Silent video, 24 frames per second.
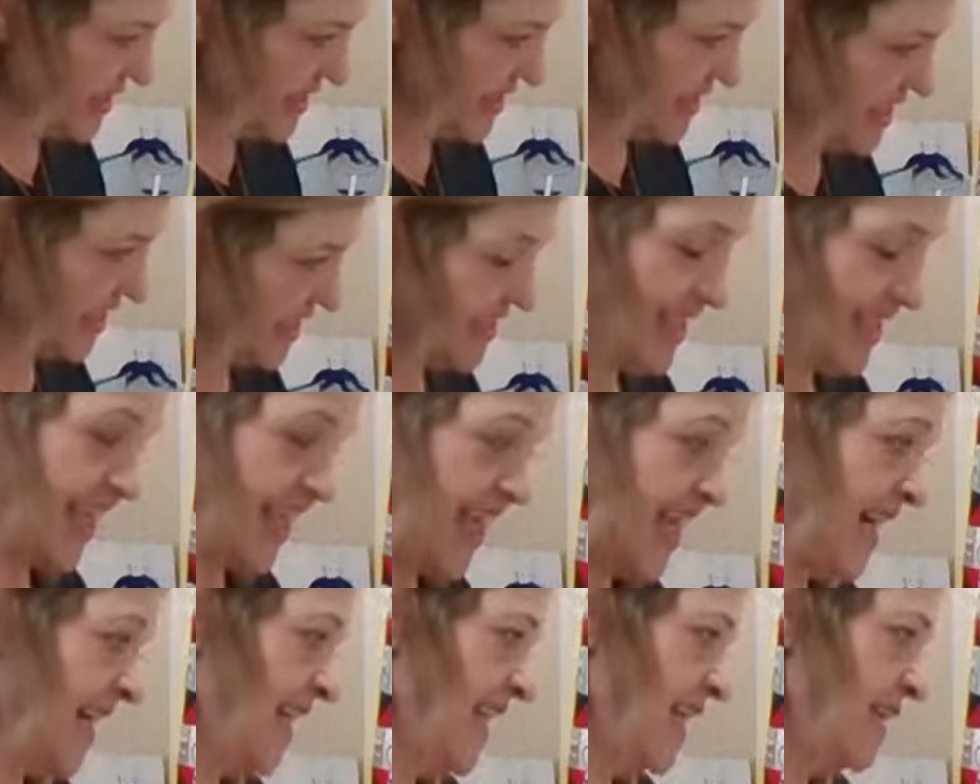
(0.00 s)
is done,
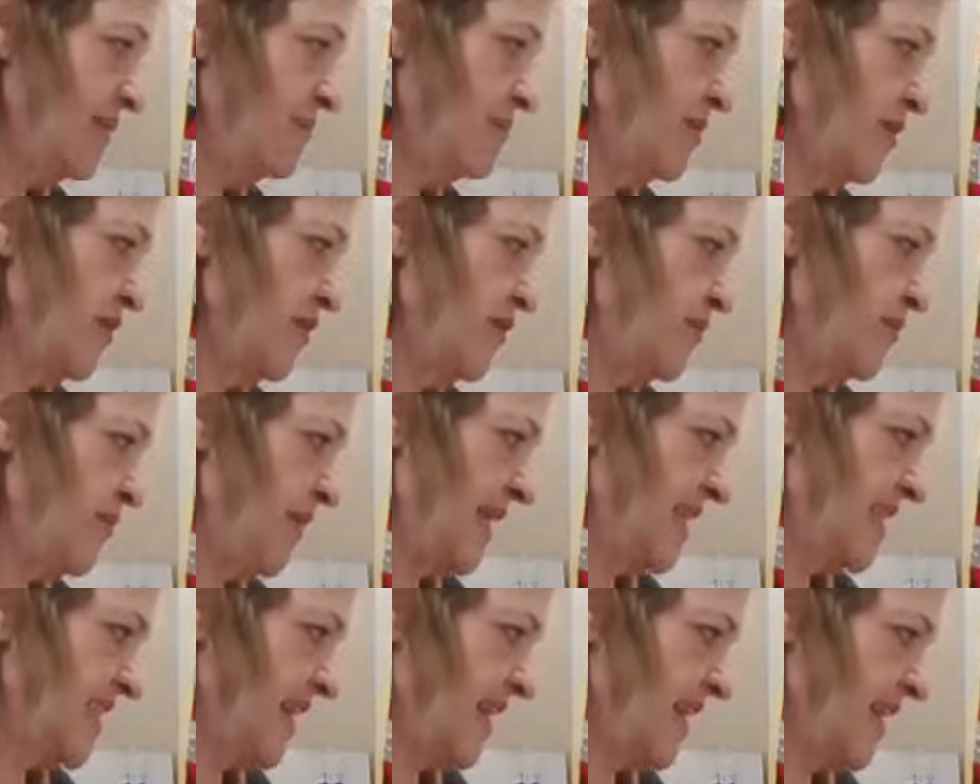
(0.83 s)
yeah, it moved
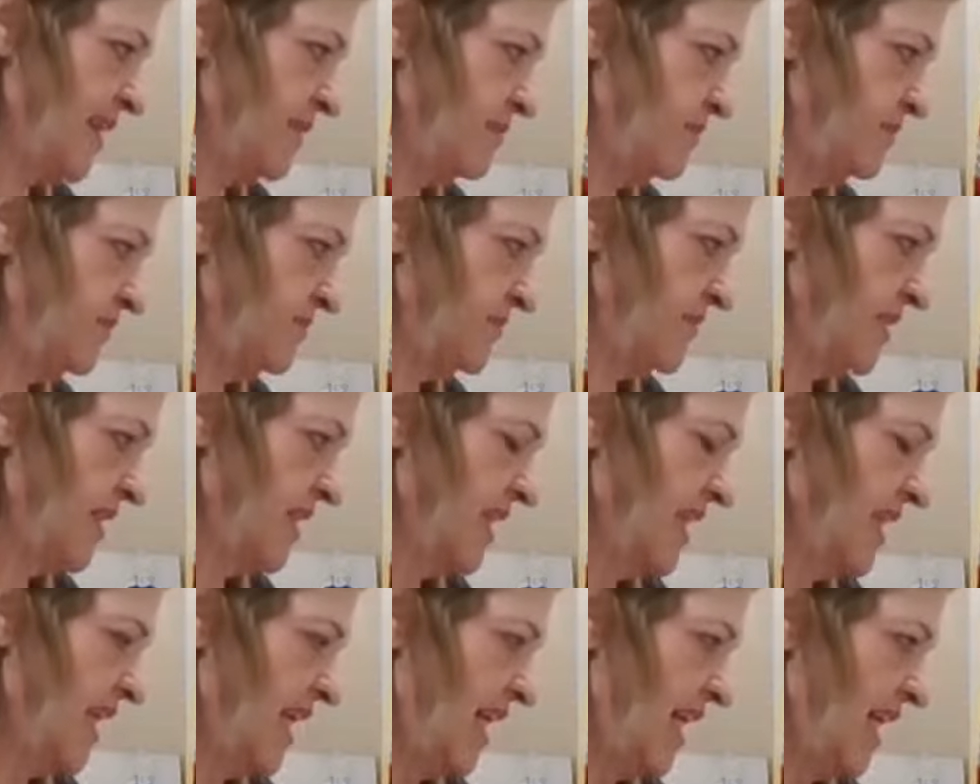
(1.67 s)
big time.
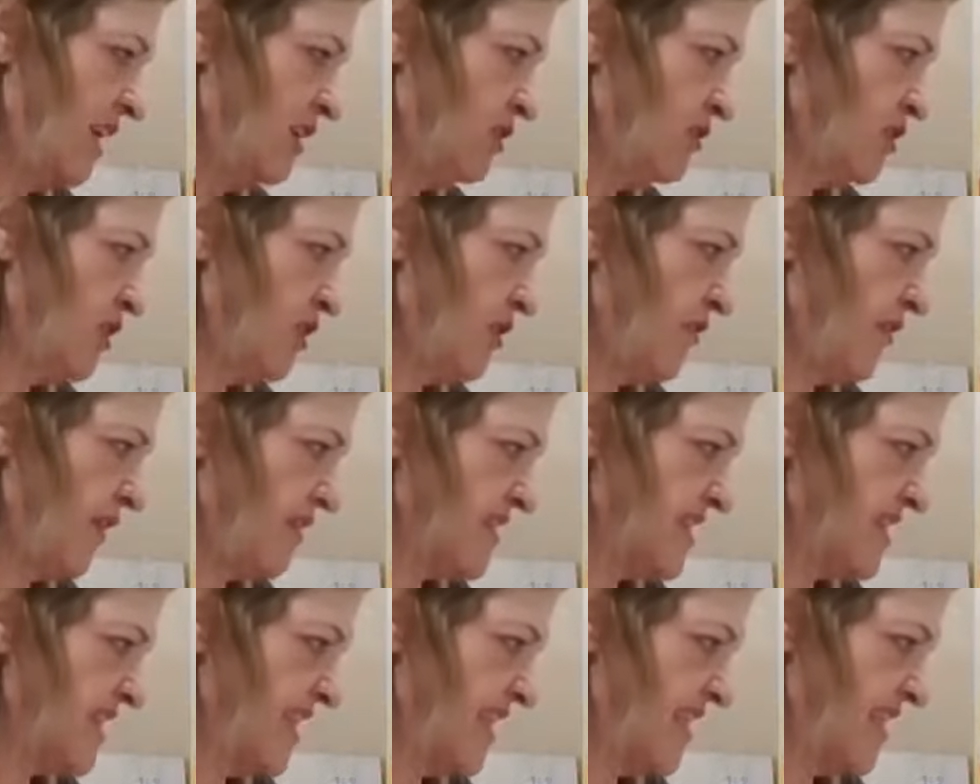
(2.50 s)
I don't know if y'all
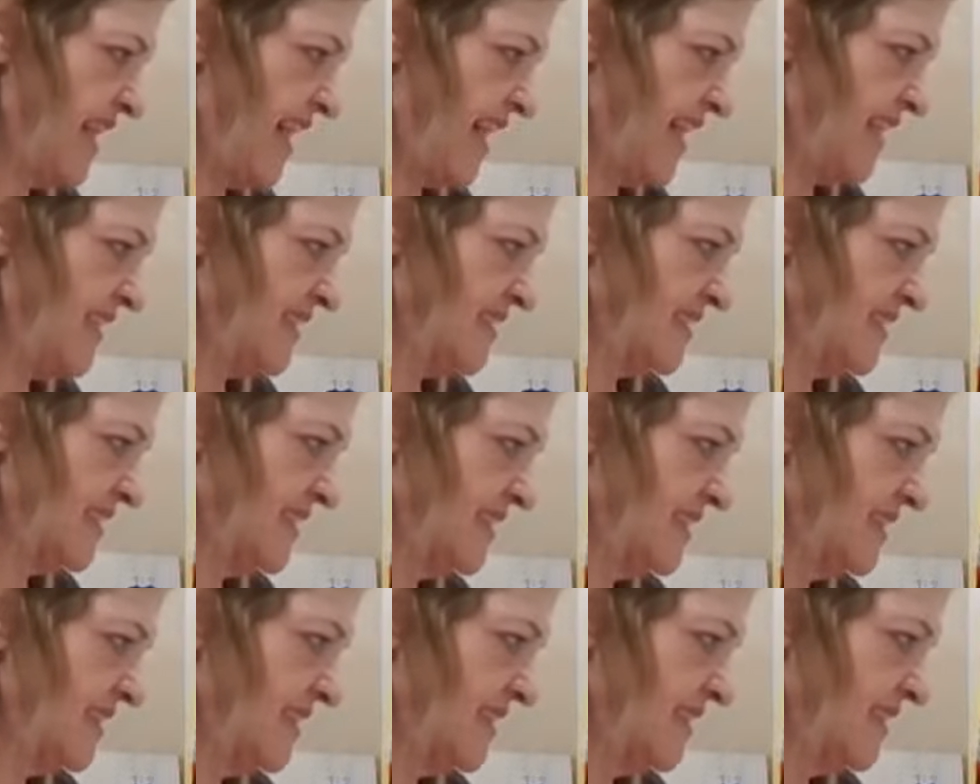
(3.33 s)
see that,
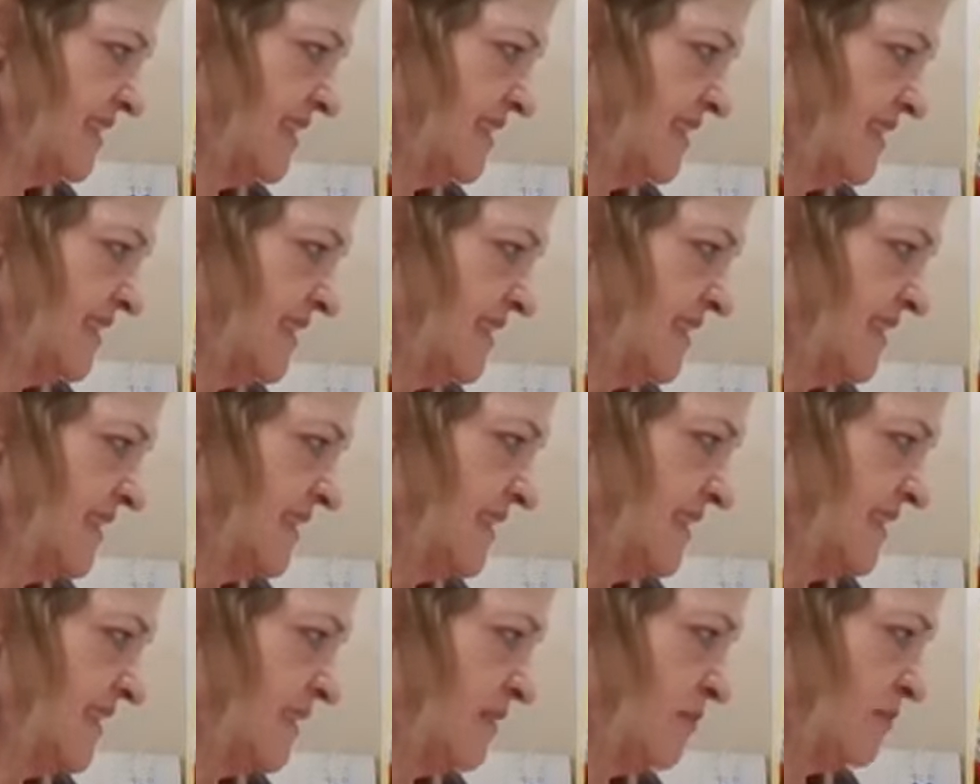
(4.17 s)

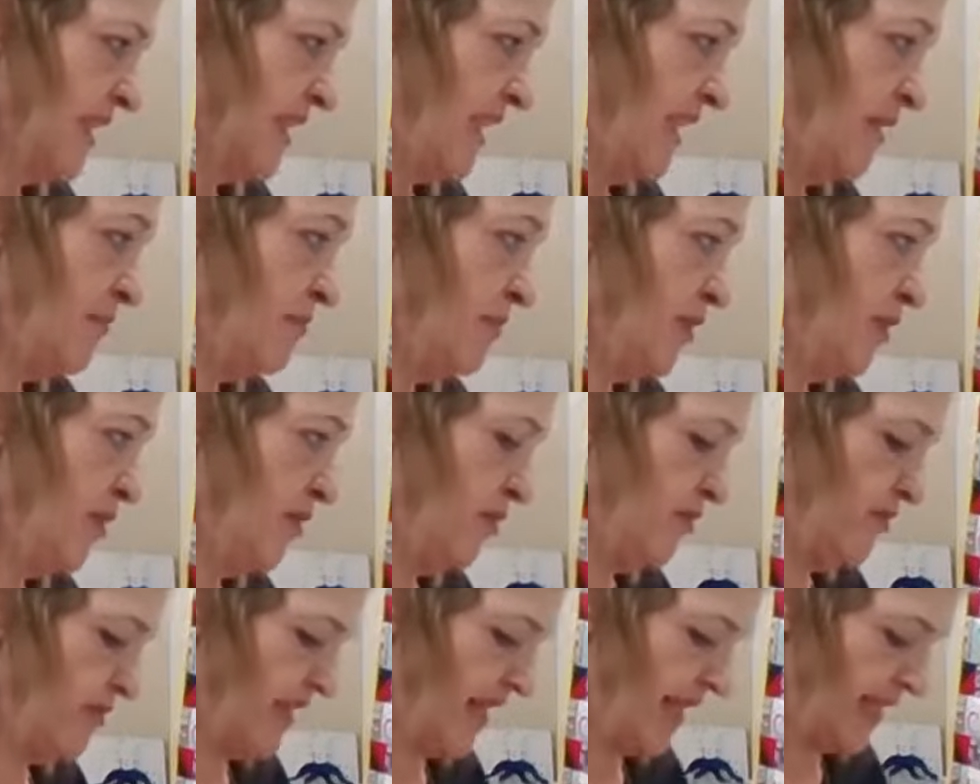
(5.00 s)
but it
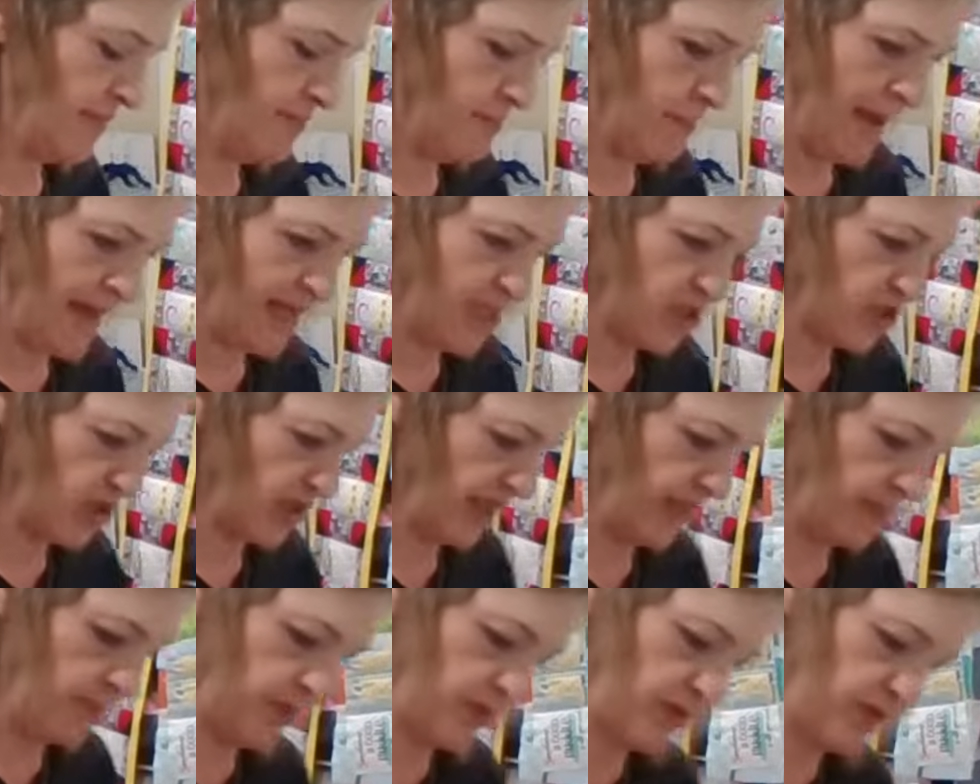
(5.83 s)
moved like
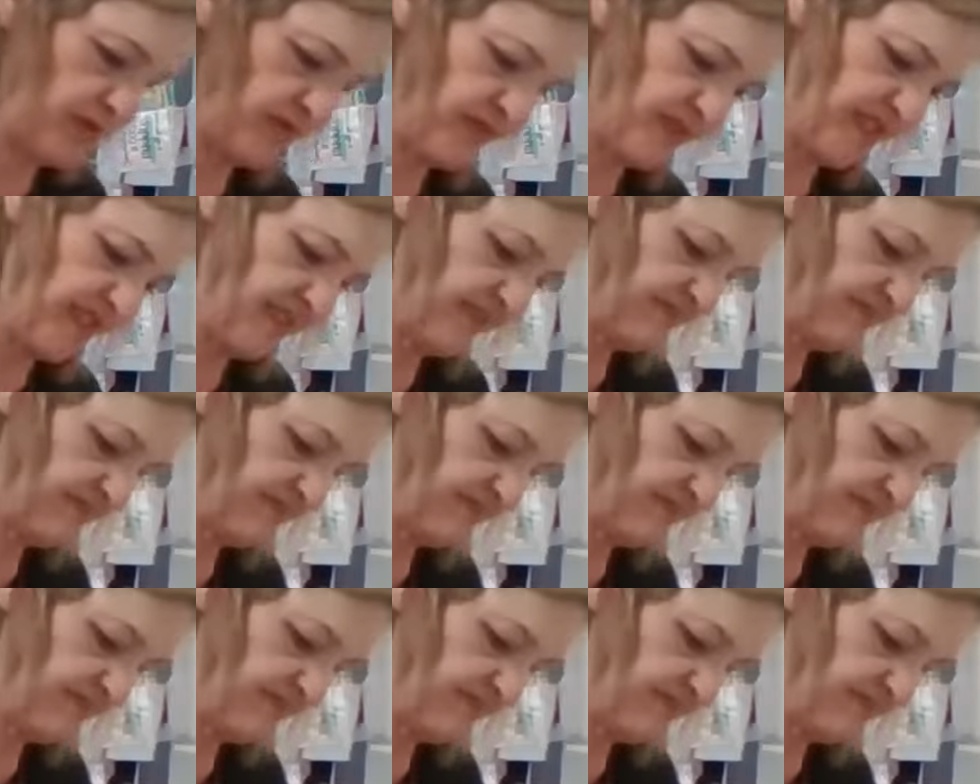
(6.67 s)
majorly moved.